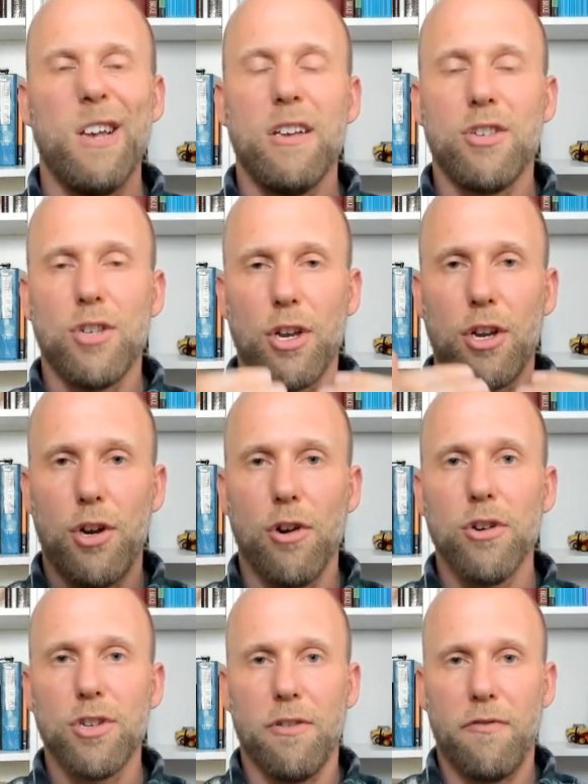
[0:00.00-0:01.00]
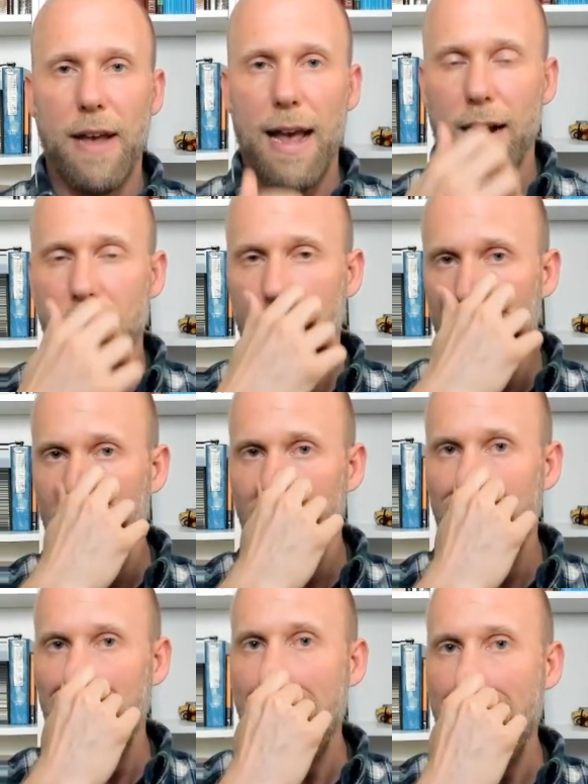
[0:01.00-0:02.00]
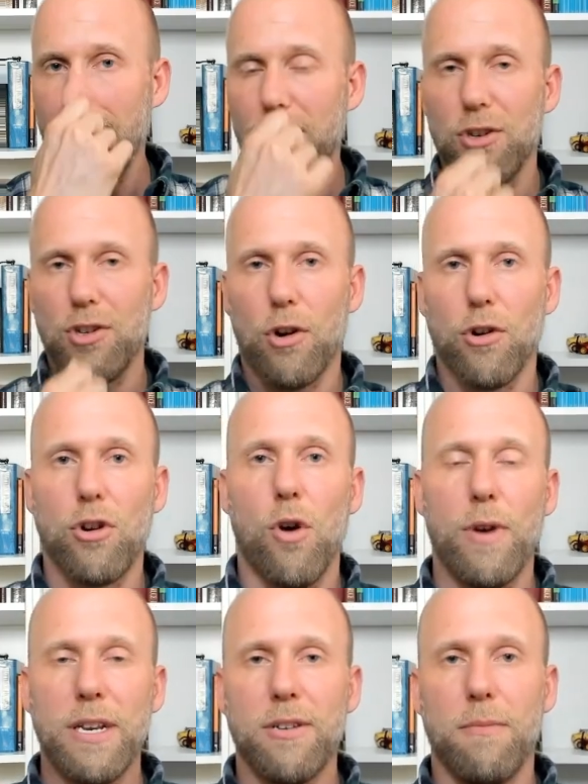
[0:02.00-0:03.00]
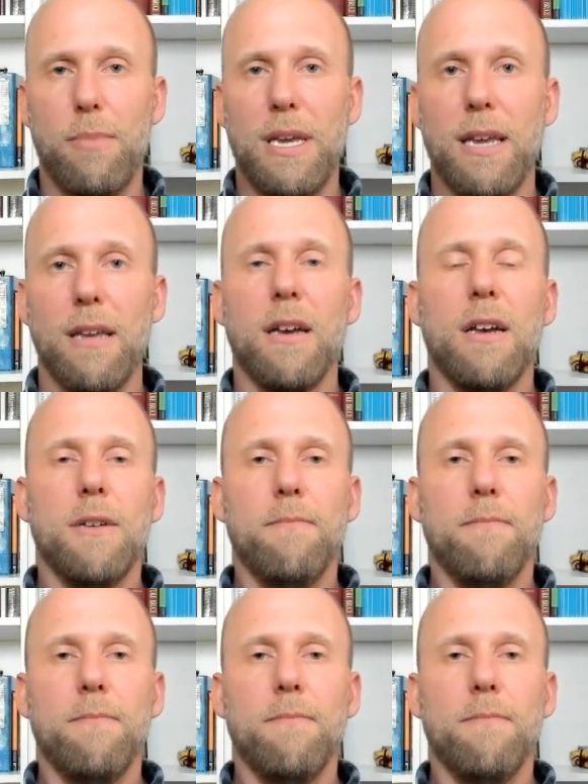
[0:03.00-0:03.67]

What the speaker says: secures the fact that the actors are going to be